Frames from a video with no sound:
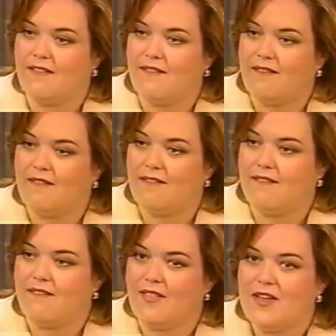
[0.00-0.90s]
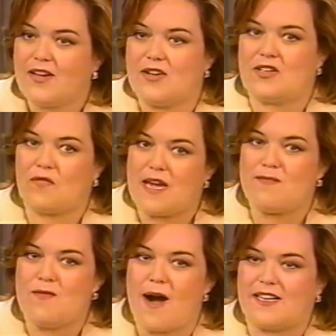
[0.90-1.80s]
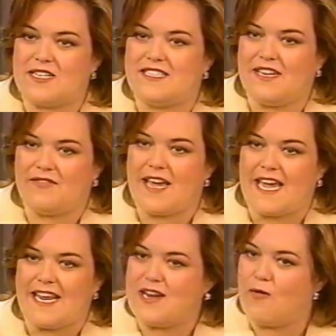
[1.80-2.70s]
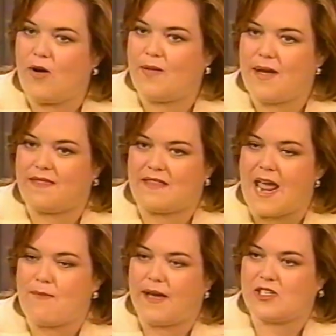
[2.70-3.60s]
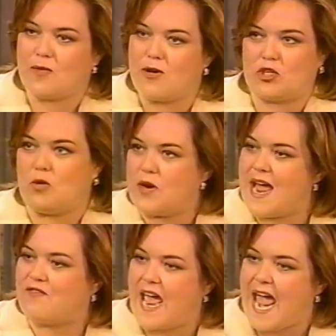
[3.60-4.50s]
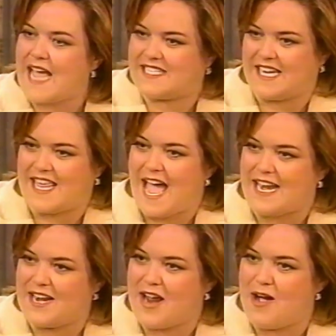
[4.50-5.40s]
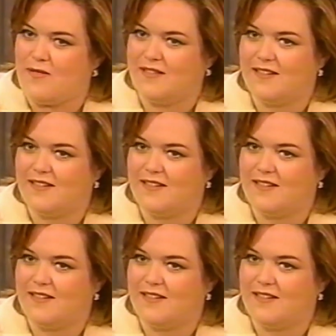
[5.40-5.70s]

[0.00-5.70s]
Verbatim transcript: Well, I guess. Because if he had been watching TV, he'd know all about the Tampax commercial. He wouldn't have to ask you that, you know?